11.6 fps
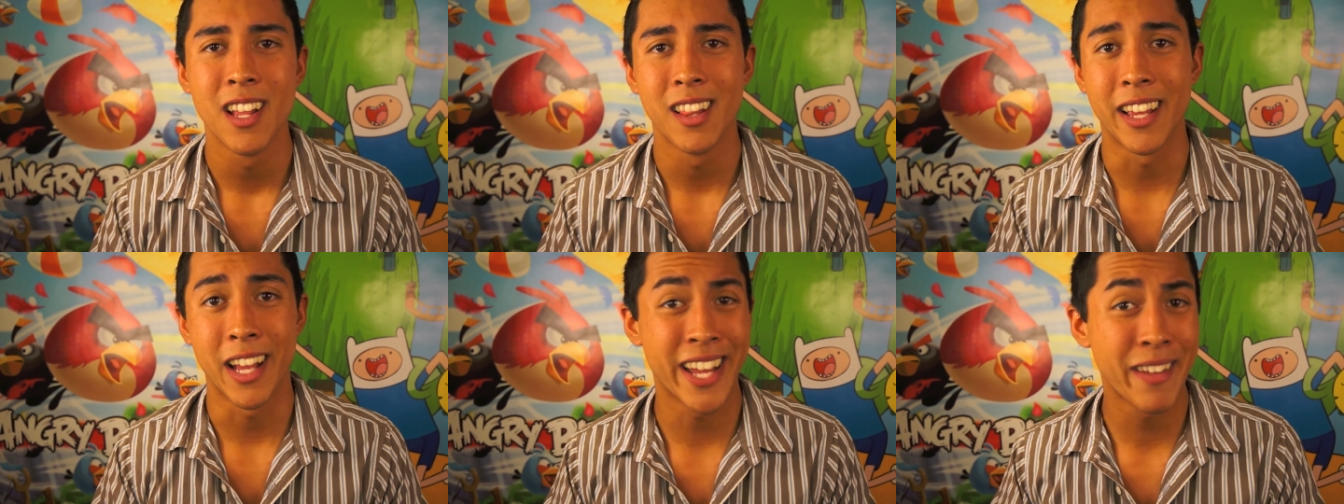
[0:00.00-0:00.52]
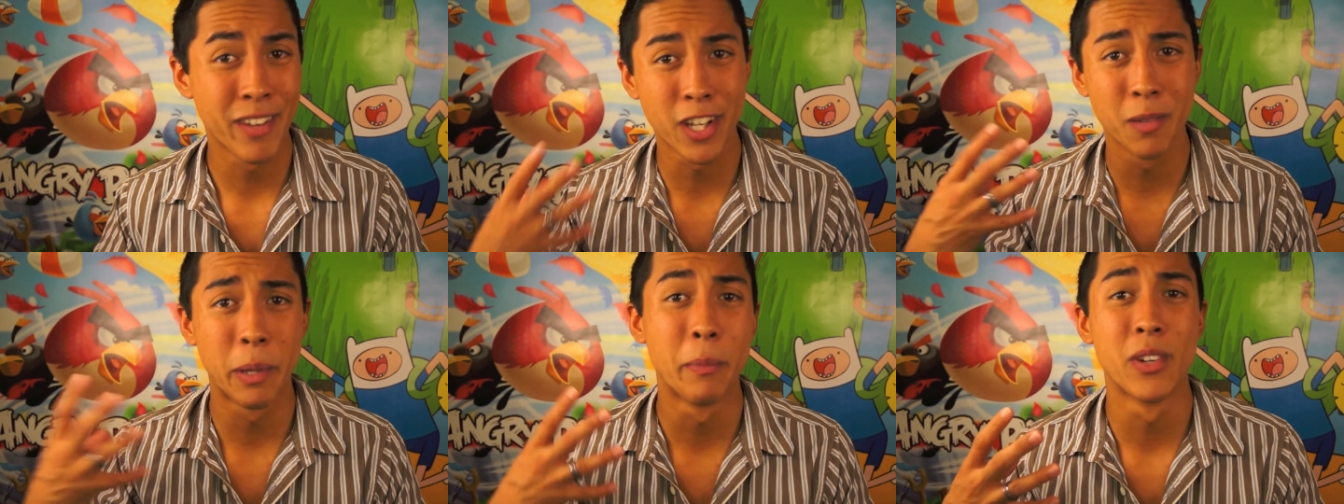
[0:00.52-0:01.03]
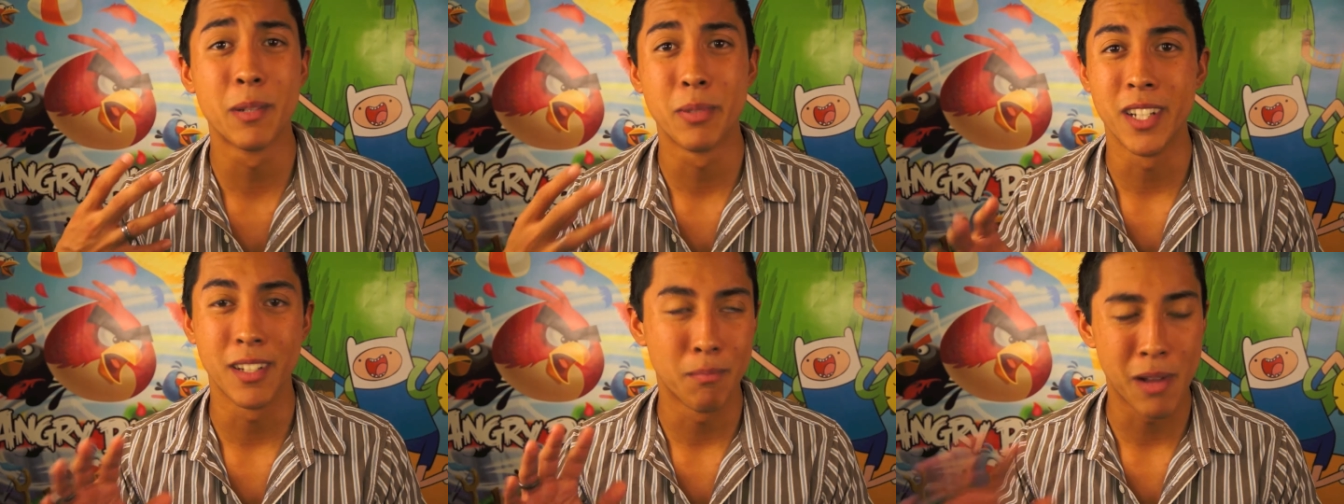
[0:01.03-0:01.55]
Like, I have a good memory,
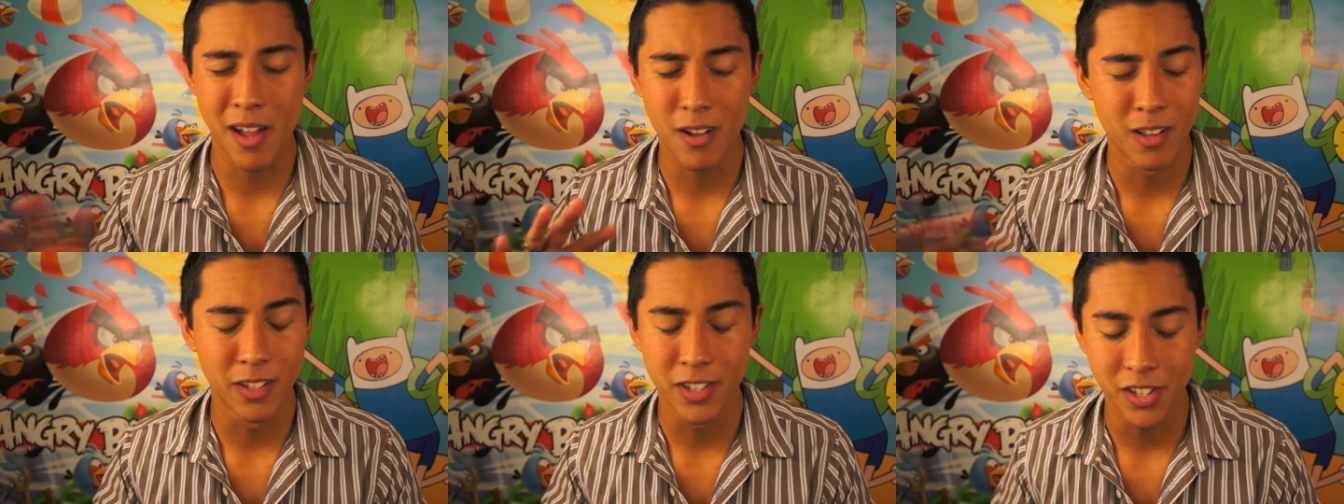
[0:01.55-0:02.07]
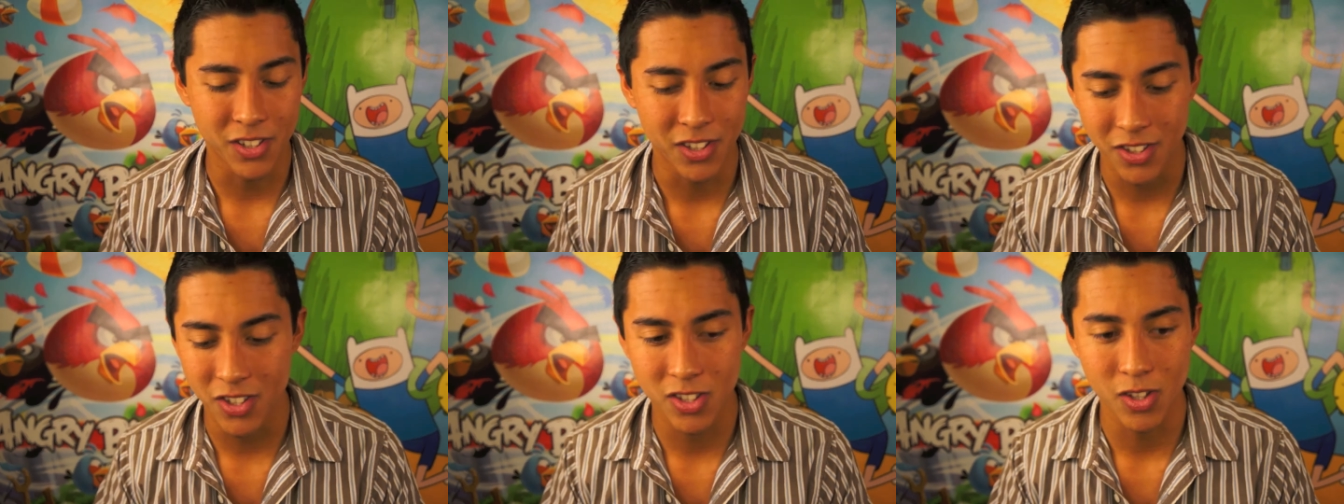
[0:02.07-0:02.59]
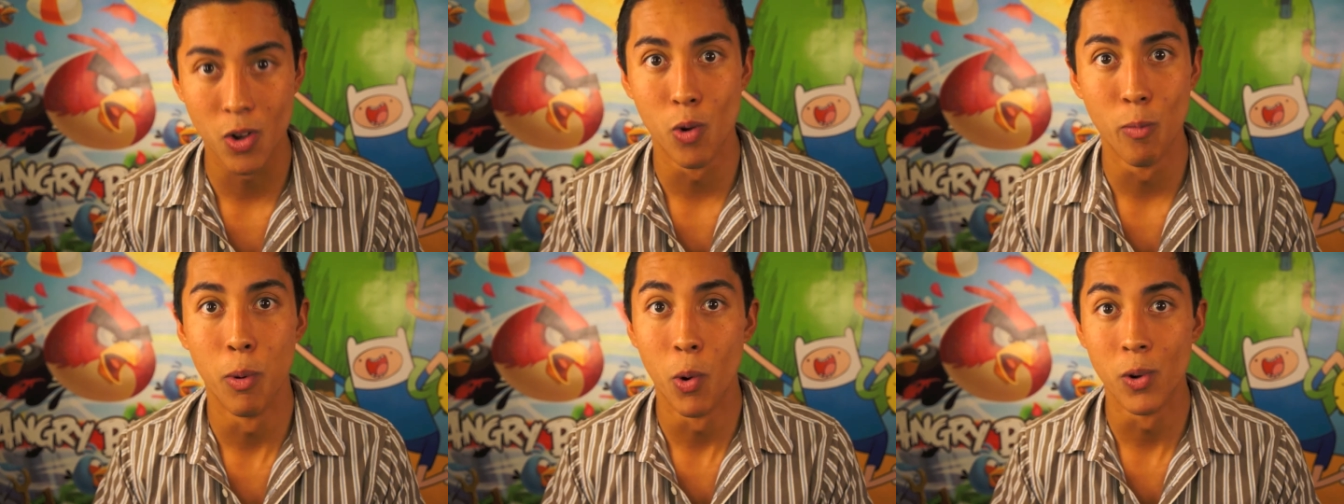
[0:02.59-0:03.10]
but biology is just so
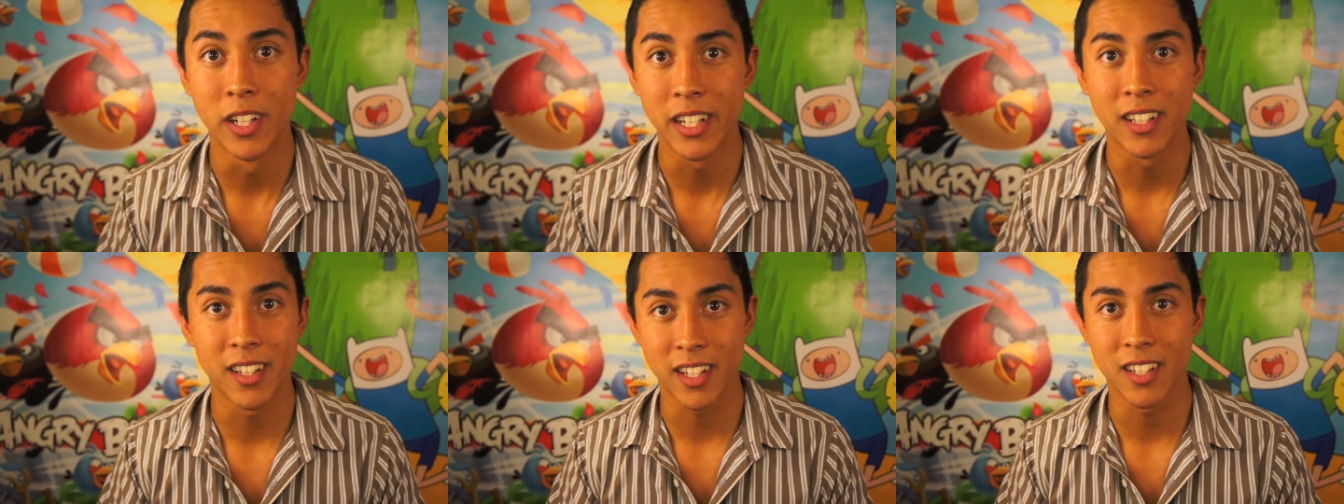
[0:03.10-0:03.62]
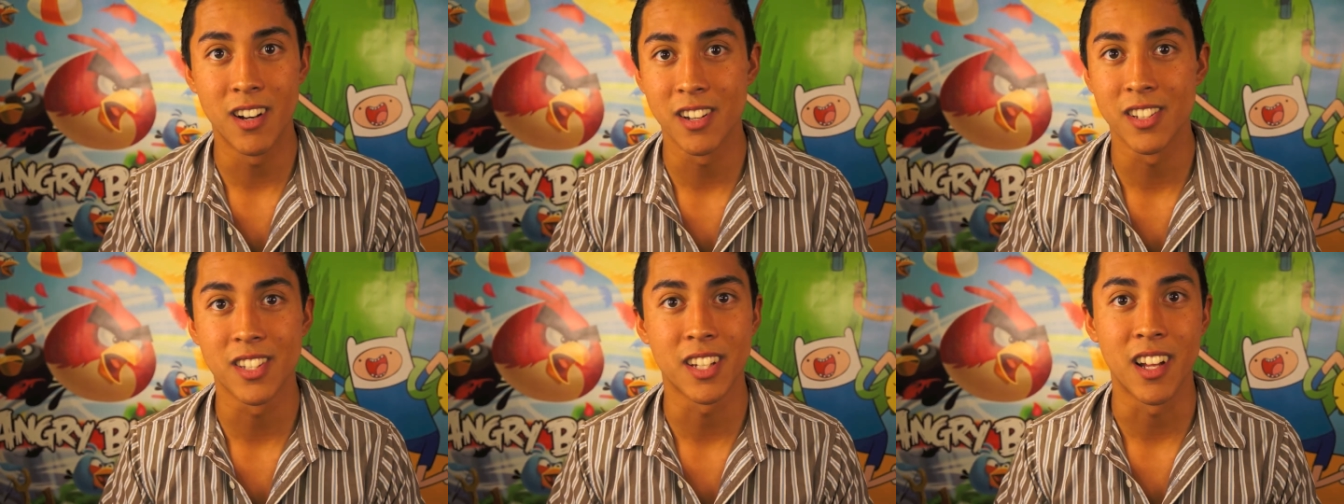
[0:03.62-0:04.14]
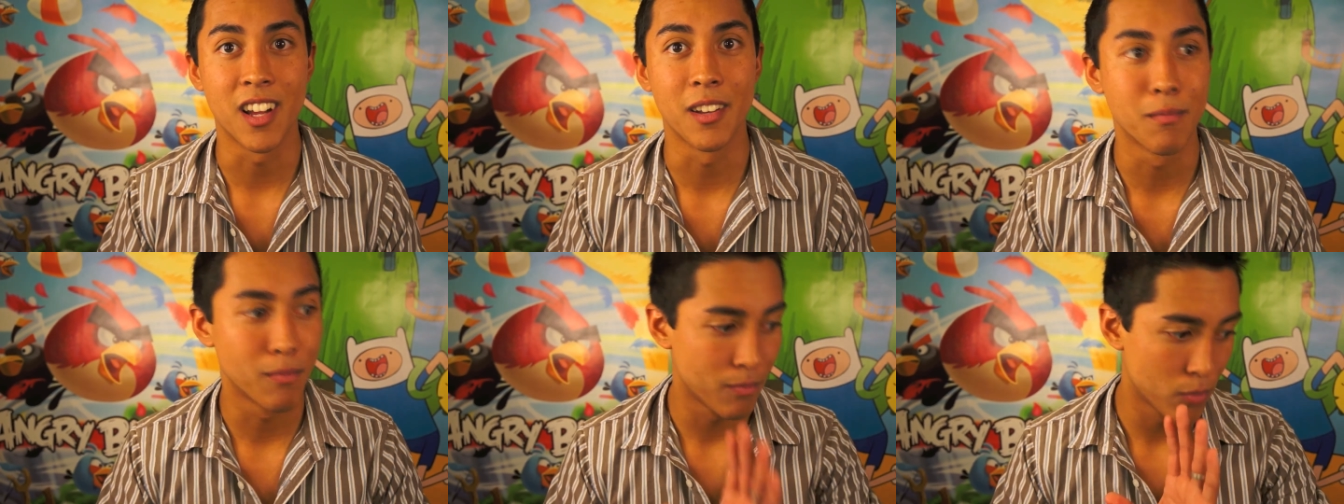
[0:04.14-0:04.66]
boring. Like, honest to God,
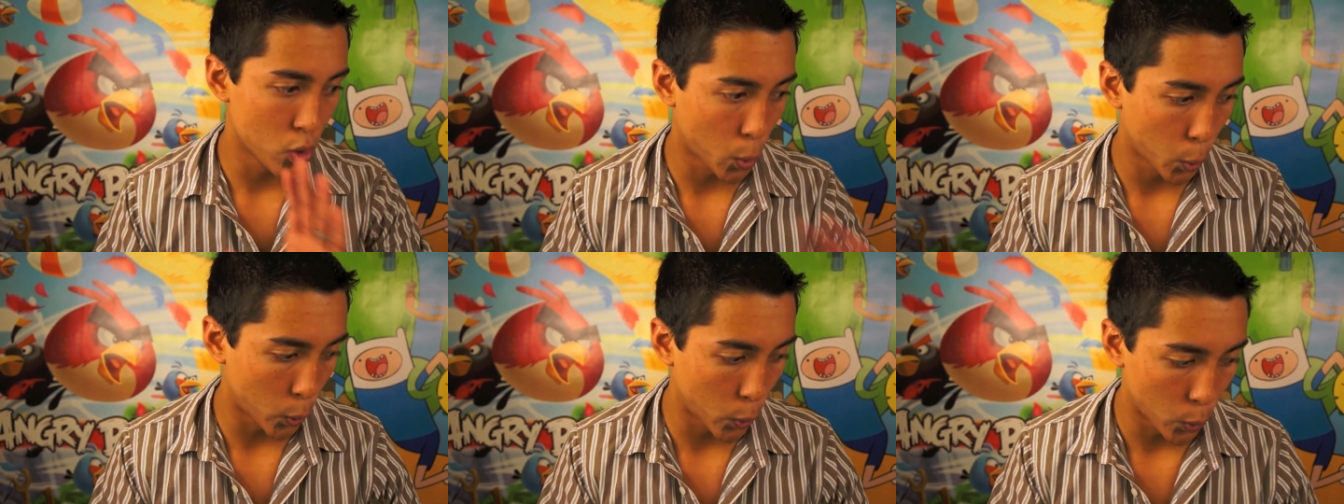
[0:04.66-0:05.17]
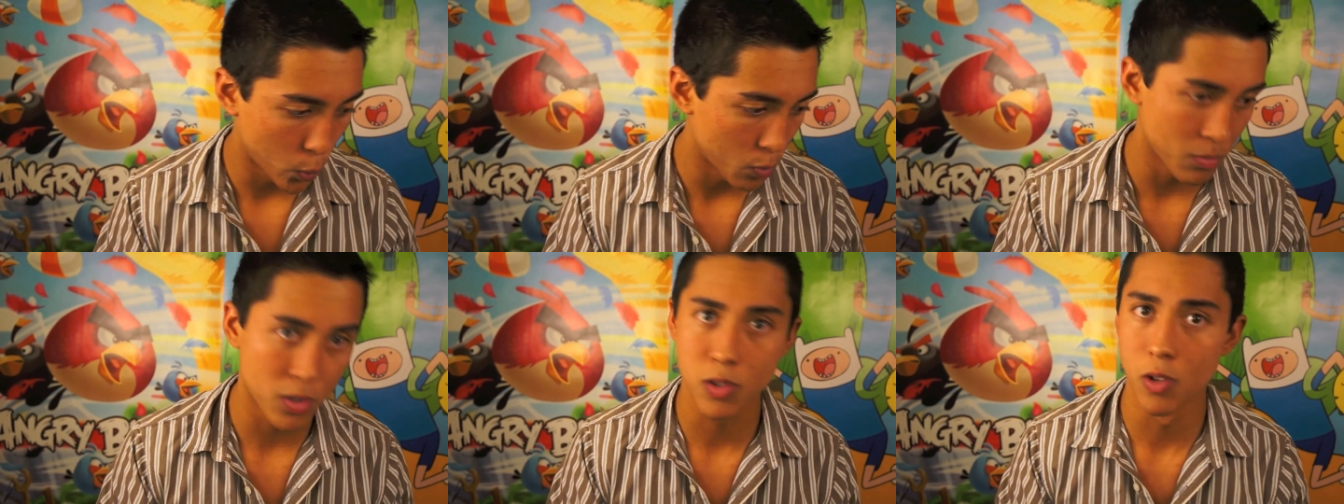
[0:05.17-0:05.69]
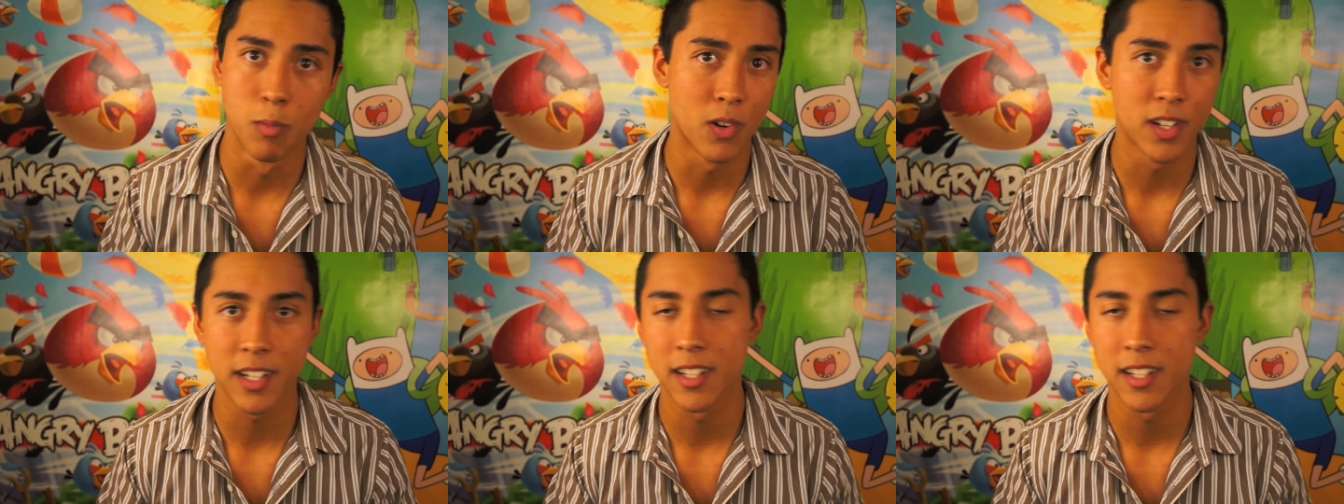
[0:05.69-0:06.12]
so boring.